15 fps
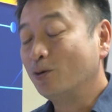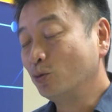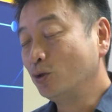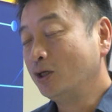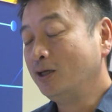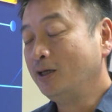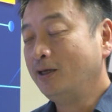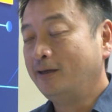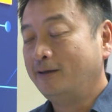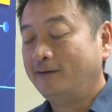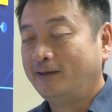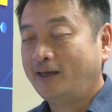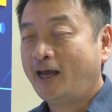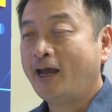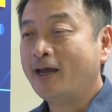we
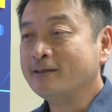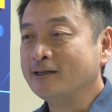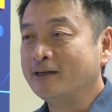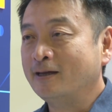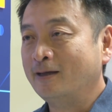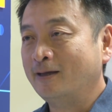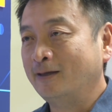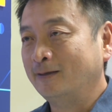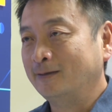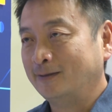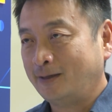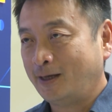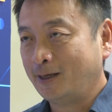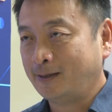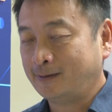had
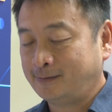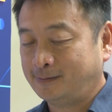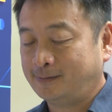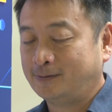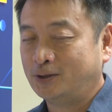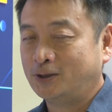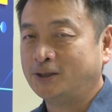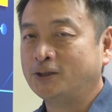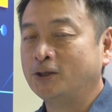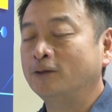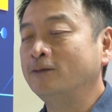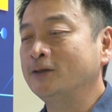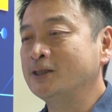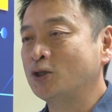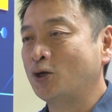a
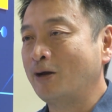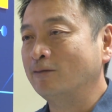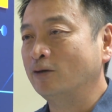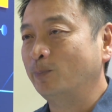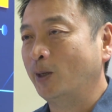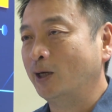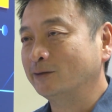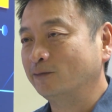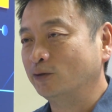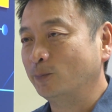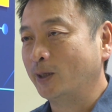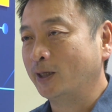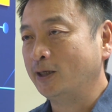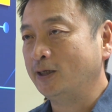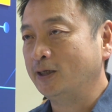service travel bot for
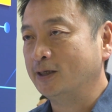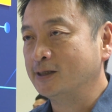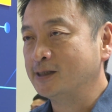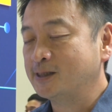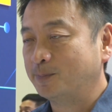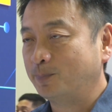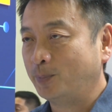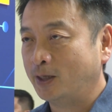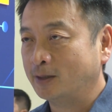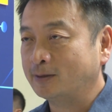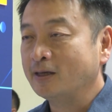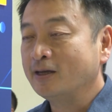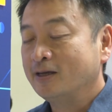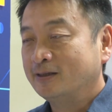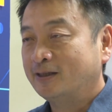many years, but
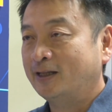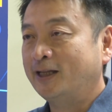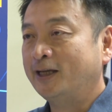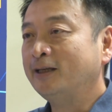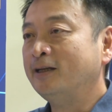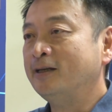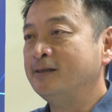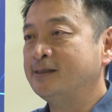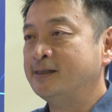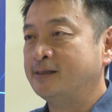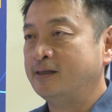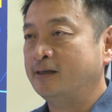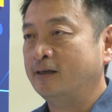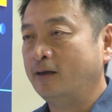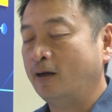the
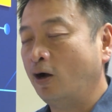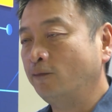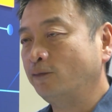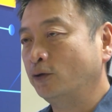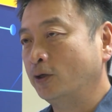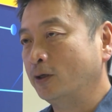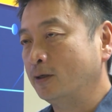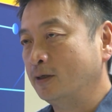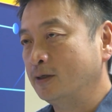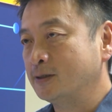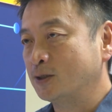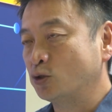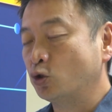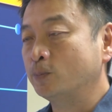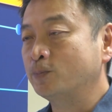latest offer
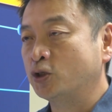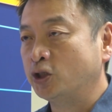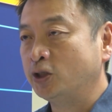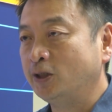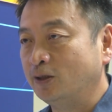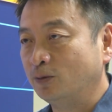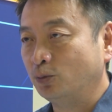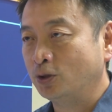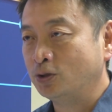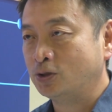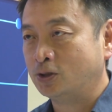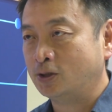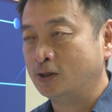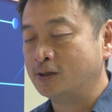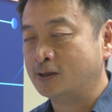is Trip Genie,
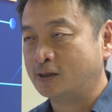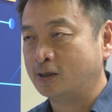which is